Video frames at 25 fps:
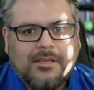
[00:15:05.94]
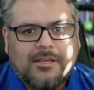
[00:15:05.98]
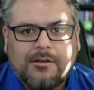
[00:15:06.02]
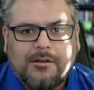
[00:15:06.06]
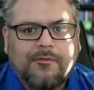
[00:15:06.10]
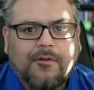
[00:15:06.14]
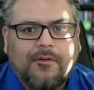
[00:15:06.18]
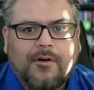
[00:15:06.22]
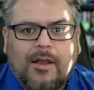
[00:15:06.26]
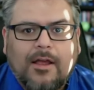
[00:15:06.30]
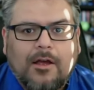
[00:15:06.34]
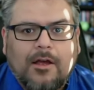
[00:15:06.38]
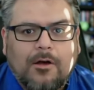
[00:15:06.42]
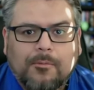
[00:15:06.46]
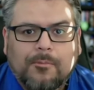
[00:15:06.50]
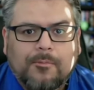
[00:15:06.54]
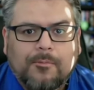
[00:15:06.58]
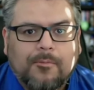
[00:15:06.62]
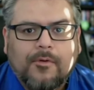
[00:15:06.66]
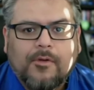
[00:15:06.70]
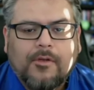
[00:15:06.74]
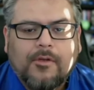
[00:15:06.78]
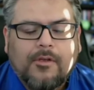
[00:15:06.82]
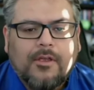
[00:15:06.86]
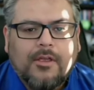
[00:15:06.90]
for help.
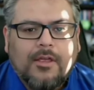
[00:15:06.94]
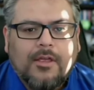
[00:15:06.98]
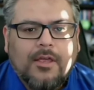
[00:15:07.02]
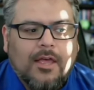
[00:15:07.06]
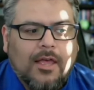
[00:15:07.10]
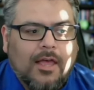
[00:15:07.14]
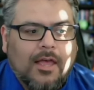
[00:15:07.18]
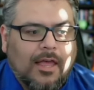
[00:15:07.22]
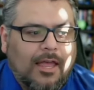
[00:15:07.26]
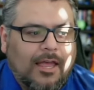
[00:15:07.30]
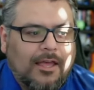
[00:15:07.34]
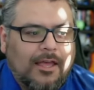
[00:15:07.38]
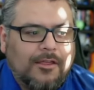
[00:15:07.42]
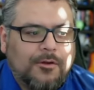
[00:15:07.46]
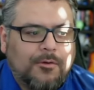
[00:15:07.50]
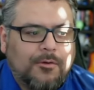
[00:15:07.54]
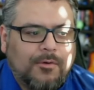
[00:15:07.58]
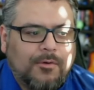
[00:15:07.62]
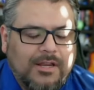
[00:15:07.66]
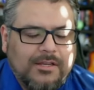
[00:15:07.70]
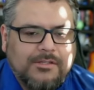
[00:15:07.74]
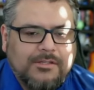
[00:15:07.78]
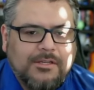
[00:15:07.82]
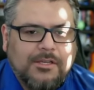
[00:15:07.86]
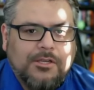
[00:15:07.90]
And the
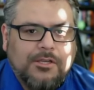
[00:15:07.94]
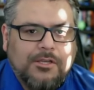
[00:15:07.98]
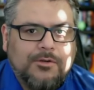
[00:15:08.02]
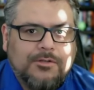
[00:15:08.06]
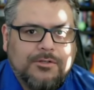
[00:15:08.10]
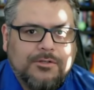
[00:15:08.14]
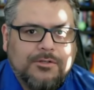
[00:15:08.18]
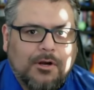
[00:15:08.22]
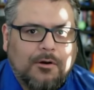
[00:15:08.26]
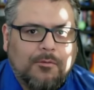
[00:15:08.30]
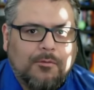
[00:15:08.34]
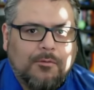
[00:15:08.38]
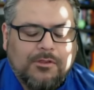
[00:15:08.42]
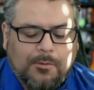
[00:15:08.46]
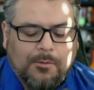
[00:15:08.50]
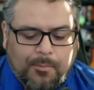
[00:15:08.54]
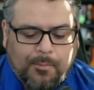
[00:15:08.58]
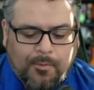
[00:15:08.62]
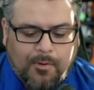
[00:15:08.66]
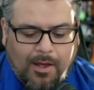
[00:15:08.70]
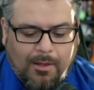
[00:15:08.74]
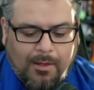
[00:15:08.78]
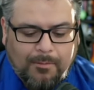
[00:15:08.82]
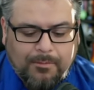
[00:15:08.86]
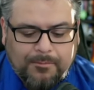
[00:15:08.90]
reason you start with the
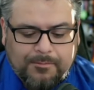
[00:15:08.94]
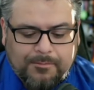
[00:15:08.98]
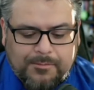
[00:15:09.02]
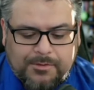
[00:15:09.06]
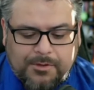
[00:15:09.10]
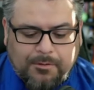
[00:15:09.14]
problems,